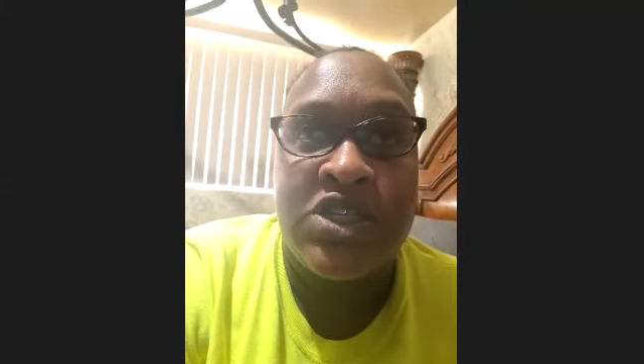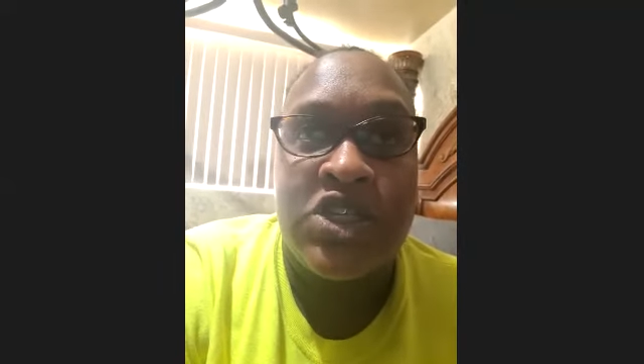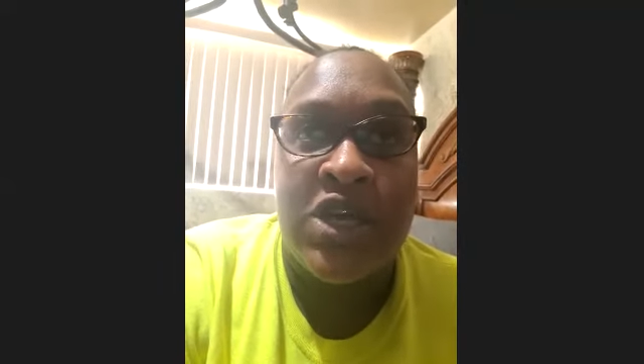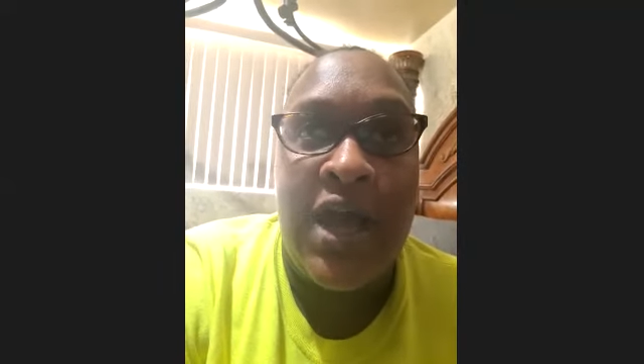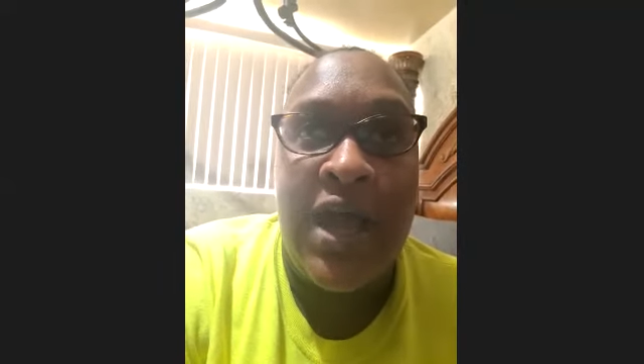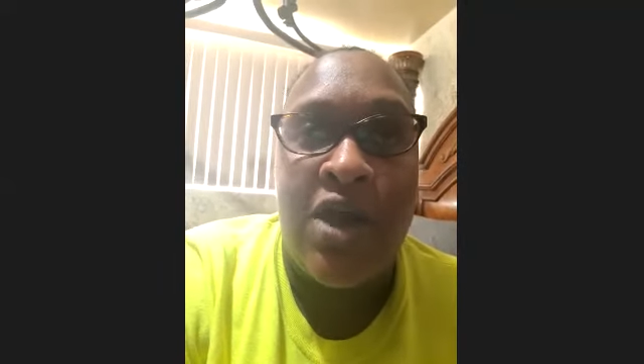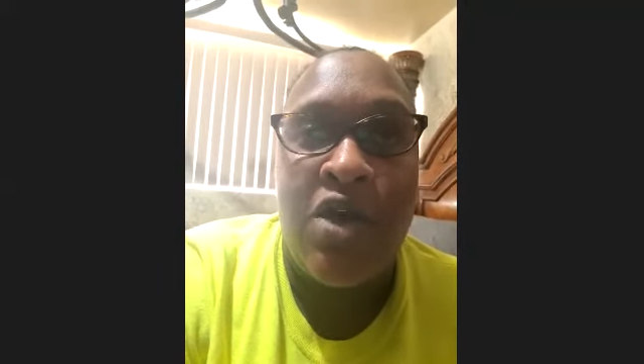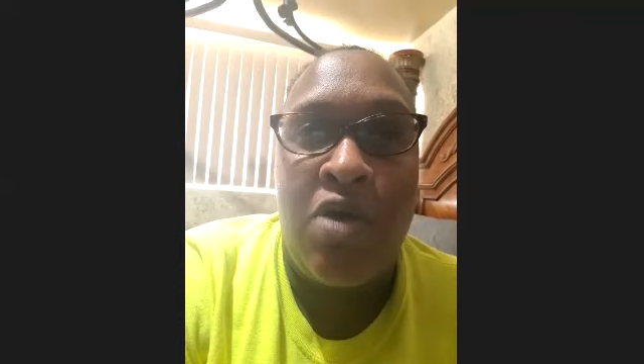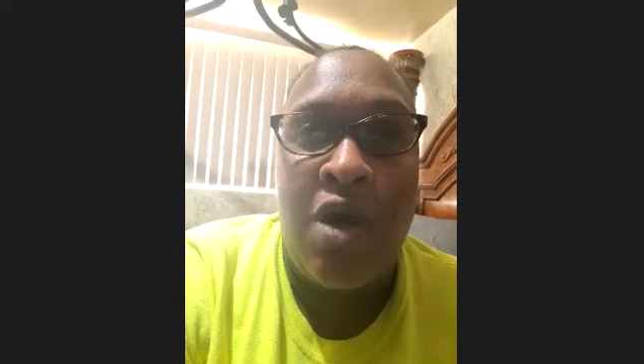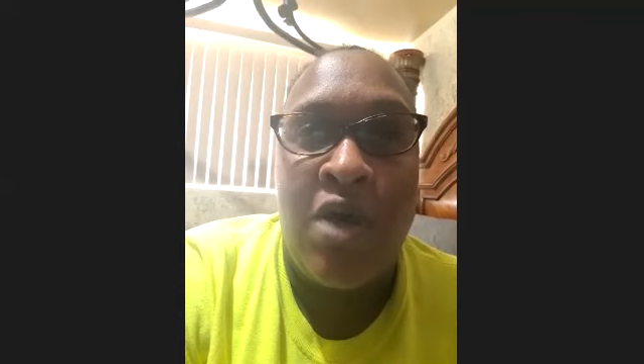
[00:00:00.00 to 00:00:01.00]

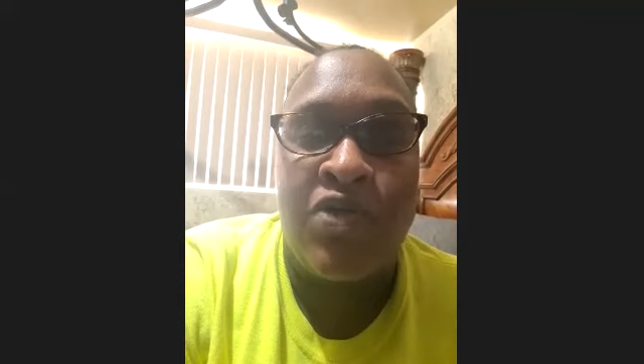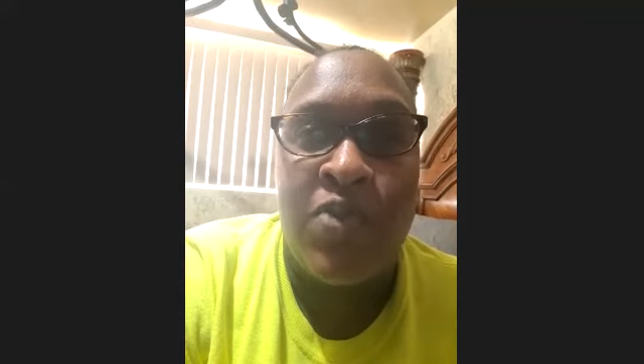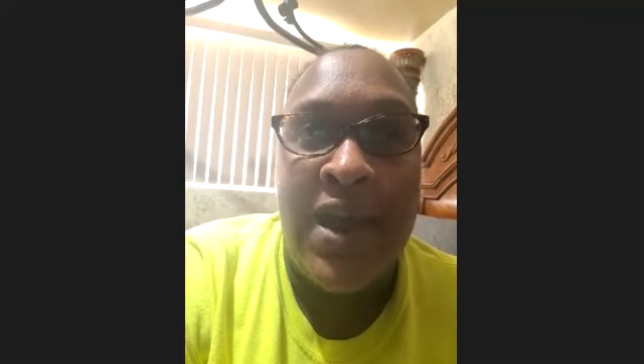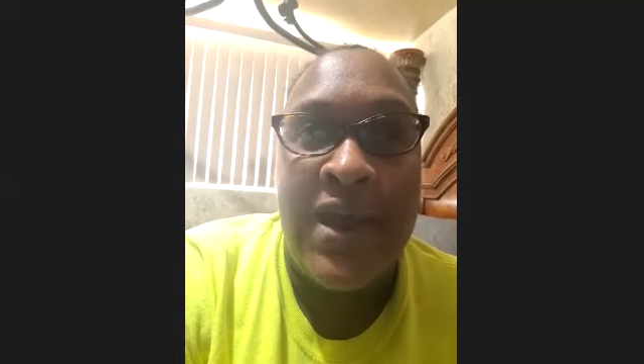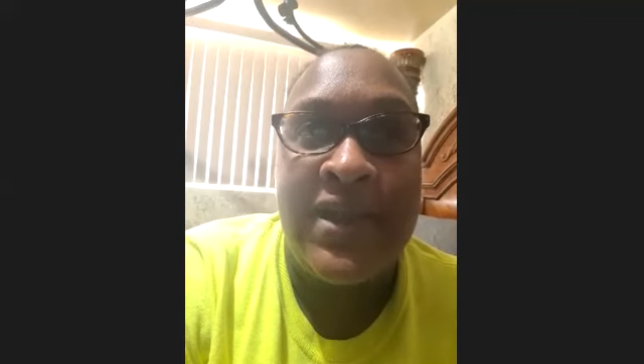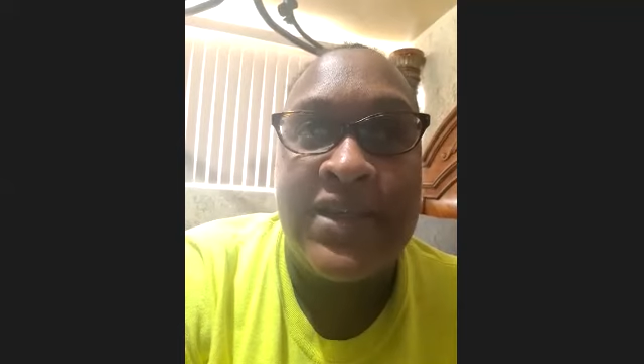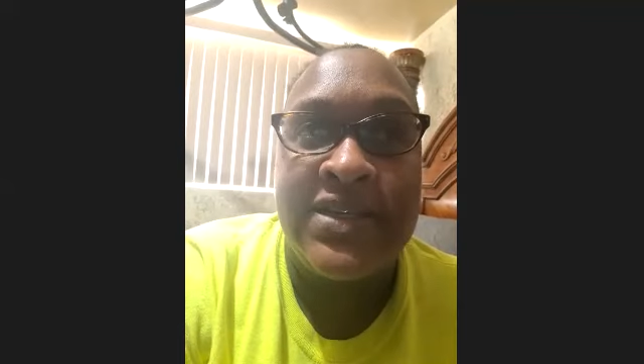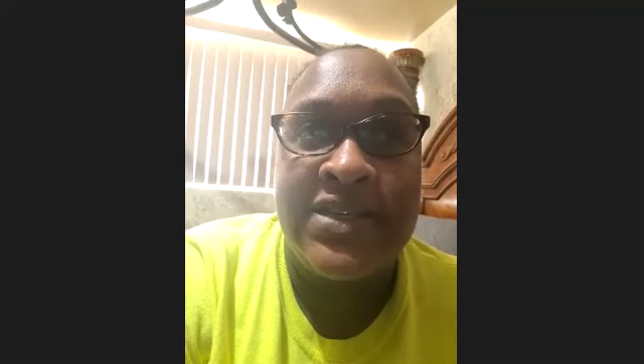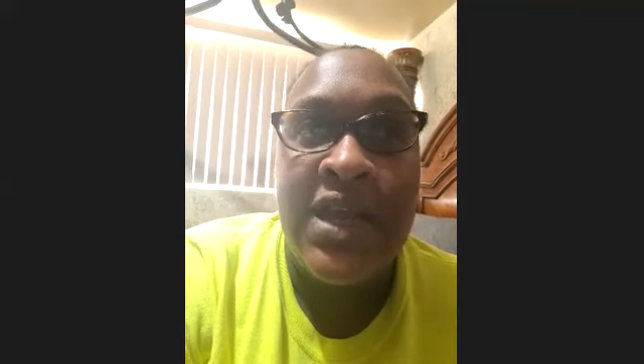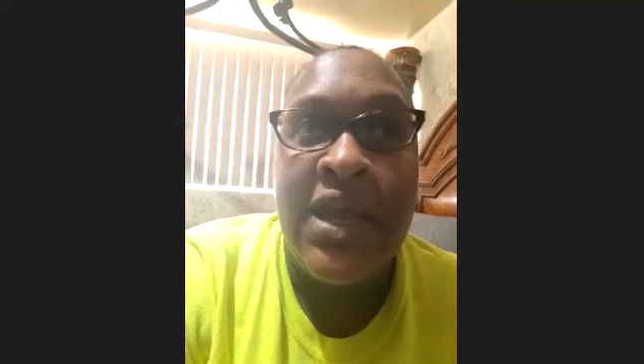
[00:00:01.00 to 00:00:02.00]
Chicago arthritis.